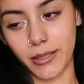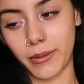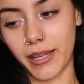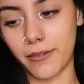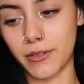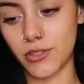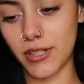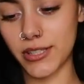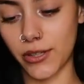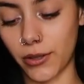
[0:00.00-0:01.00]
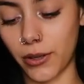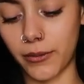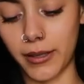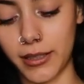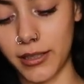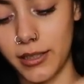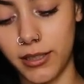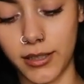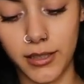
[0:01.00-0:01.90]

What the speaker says: we have a dress on already